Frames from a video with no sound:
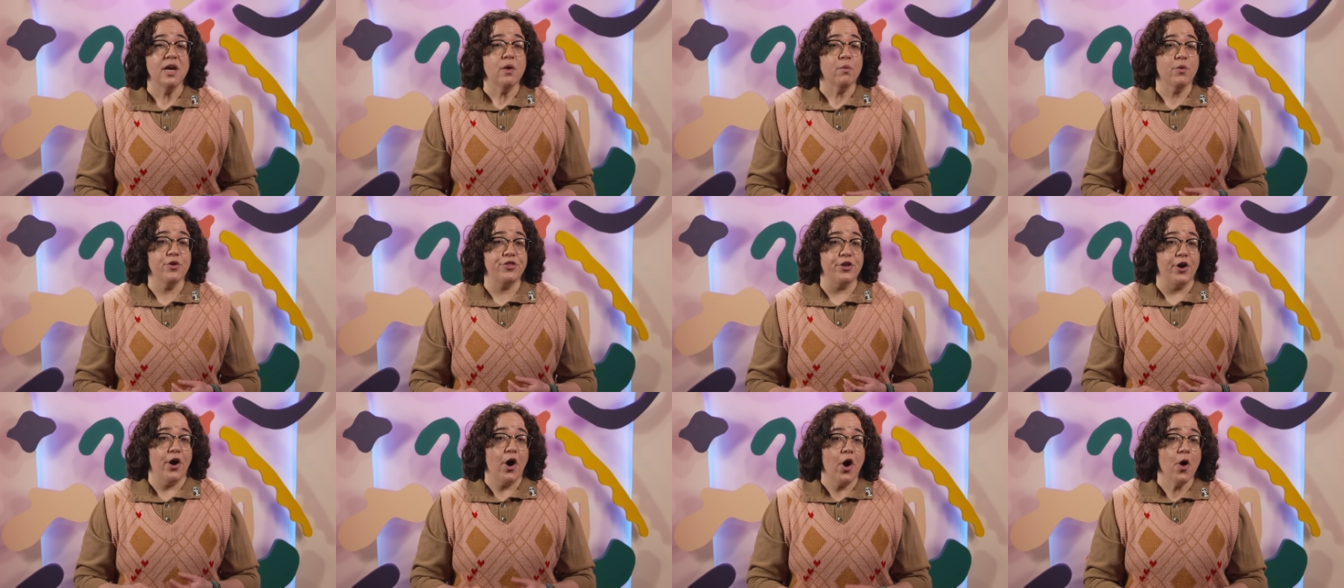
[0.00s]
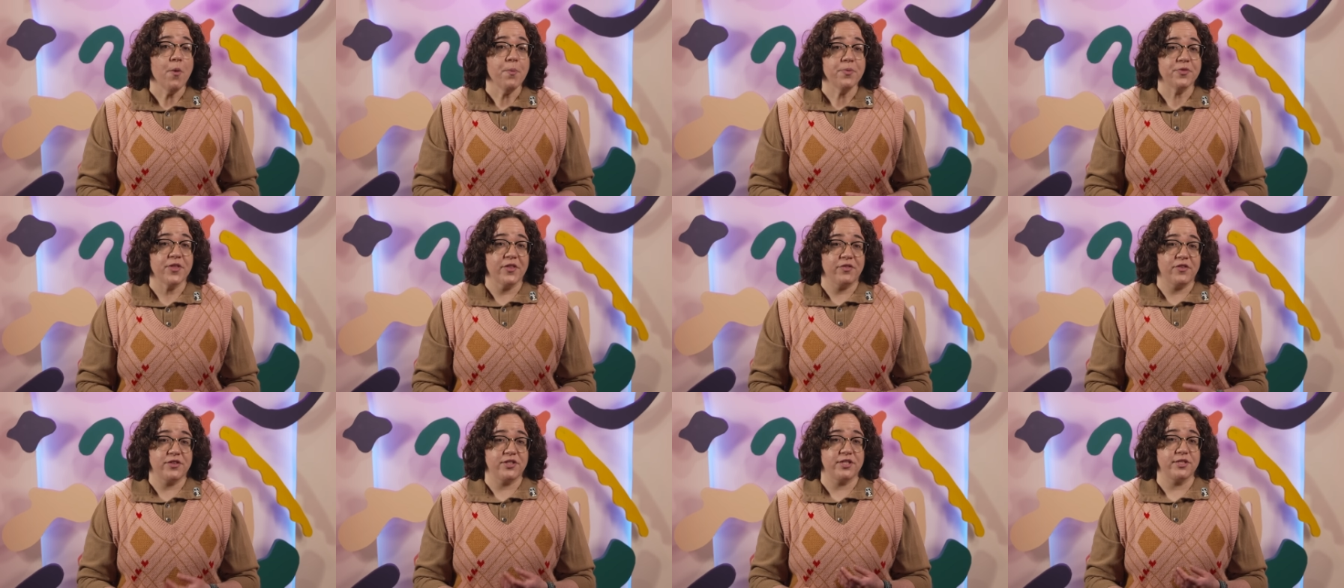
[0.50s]
with hope
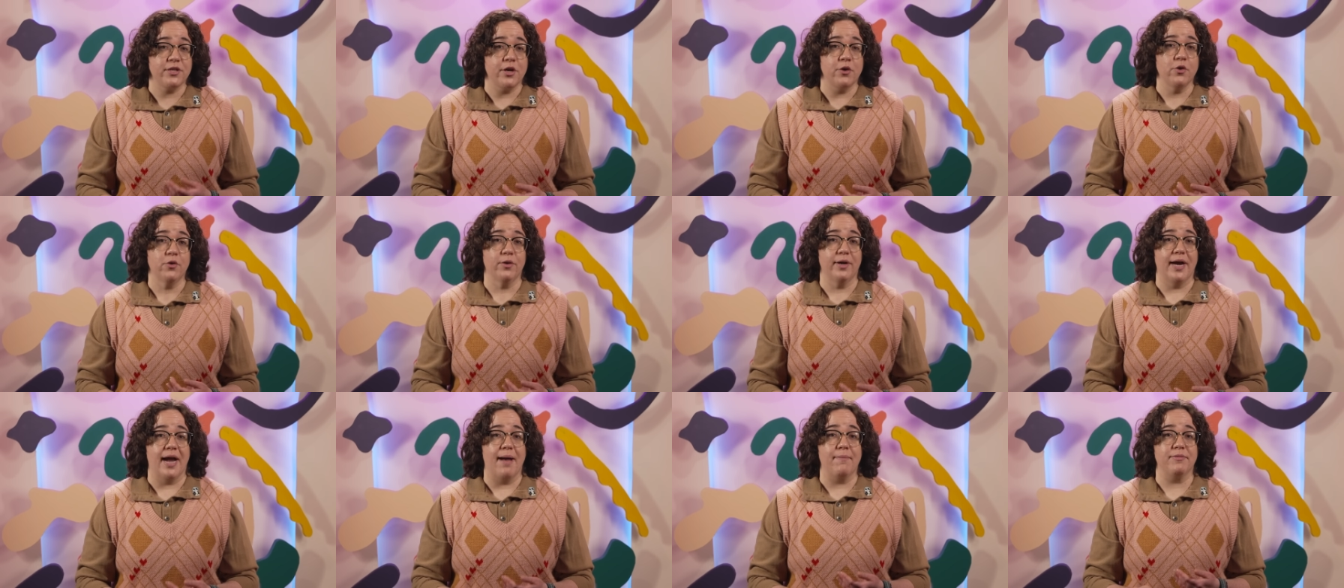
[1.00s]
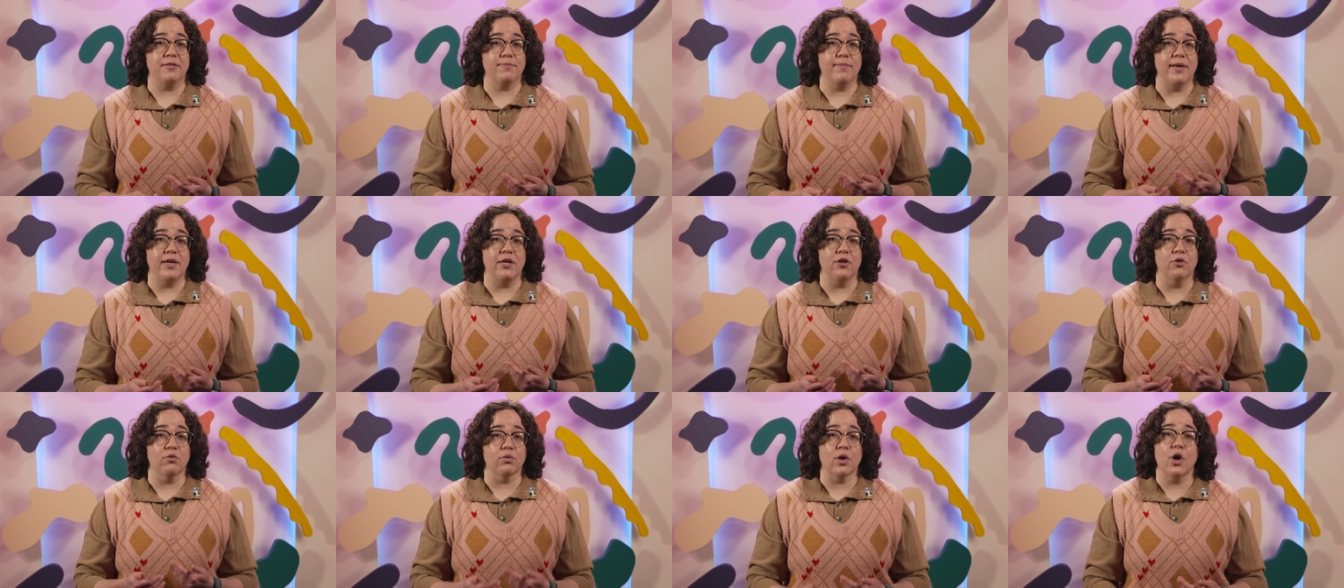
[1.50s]
that the snow crabs
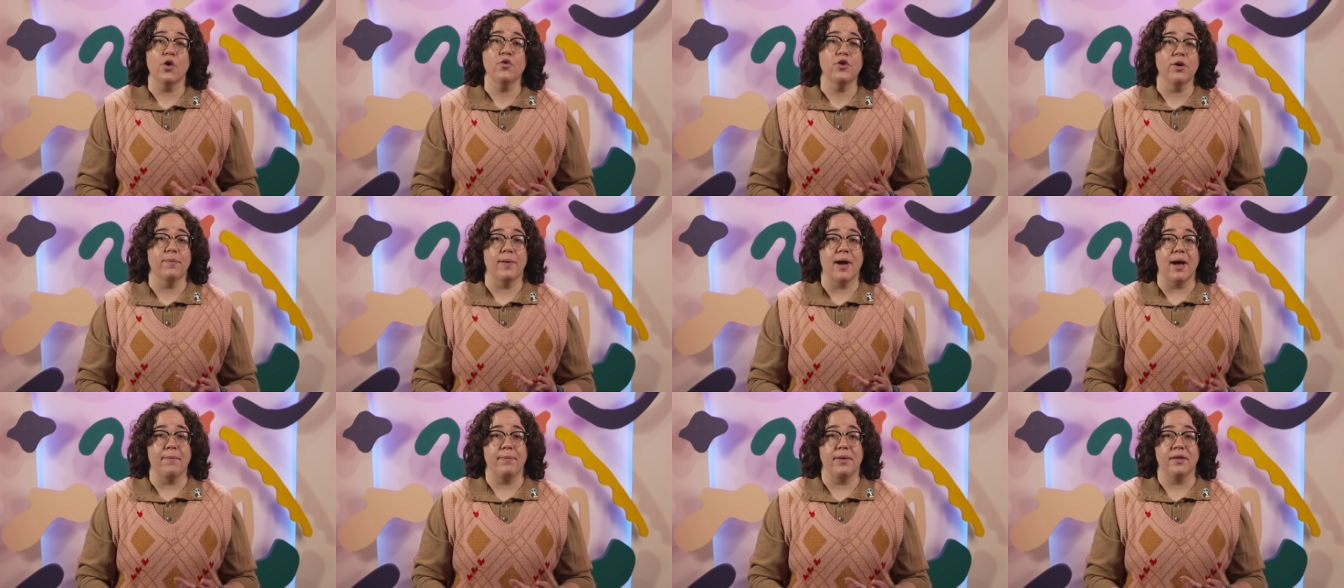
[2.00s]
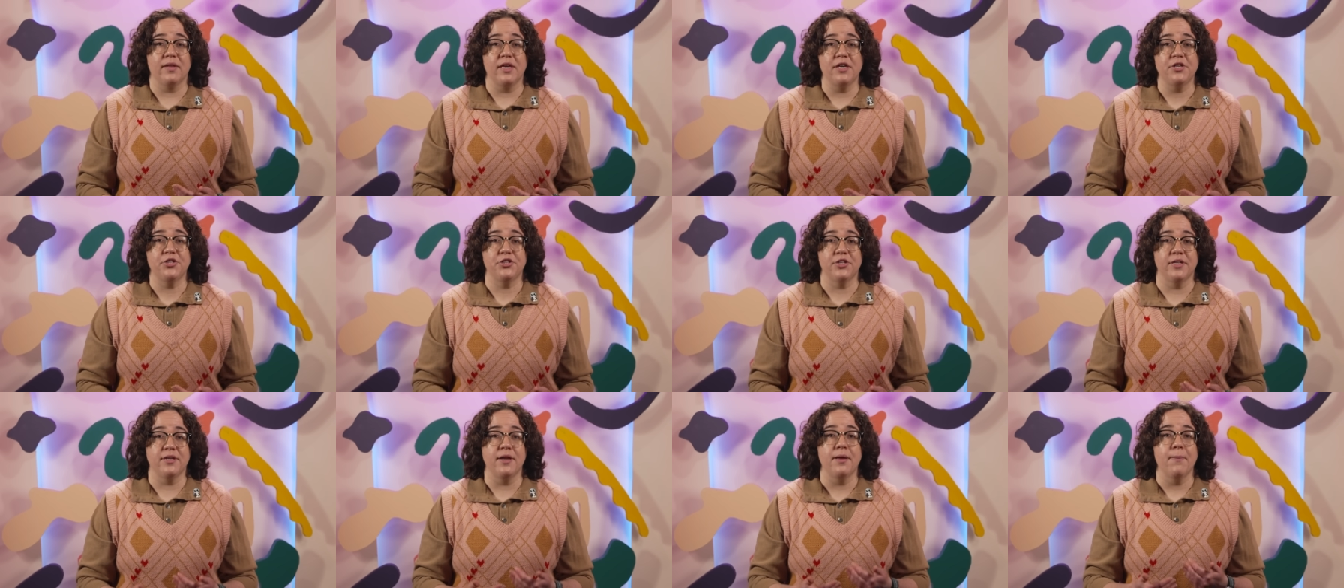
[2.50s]
may grow their
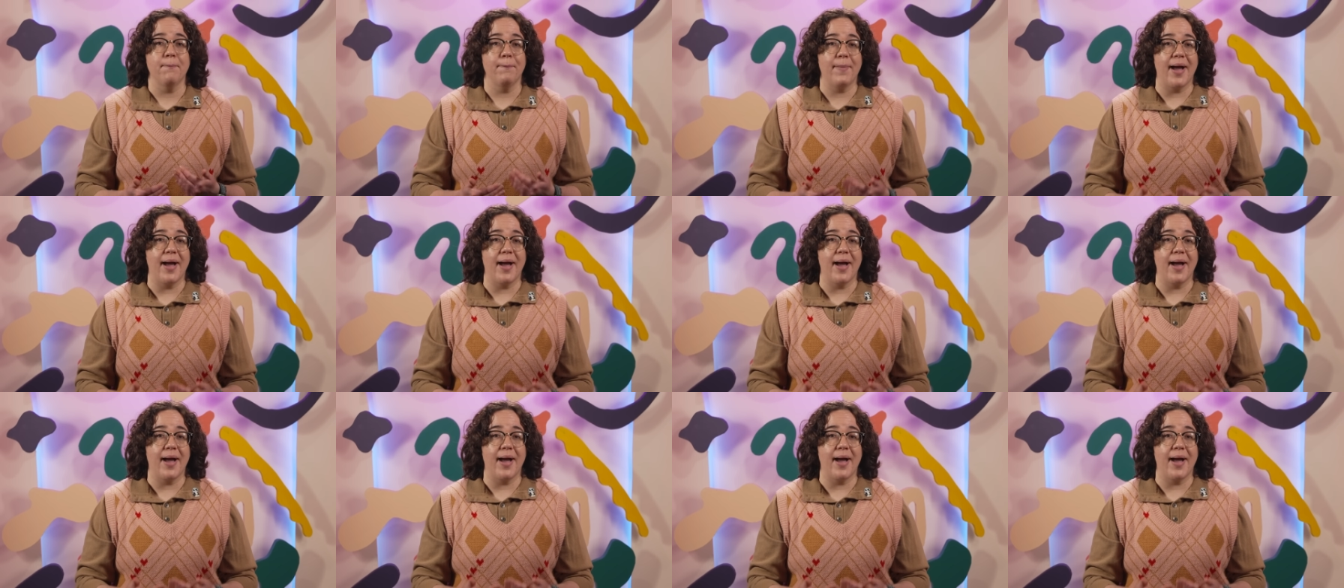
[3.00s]
population